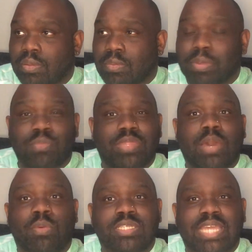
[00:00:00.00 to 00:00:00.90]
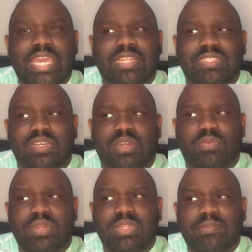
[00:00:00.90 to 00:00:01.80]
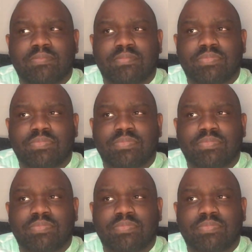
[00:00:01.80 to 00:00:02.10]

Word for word: But that was Canaan's gun, wasn't it?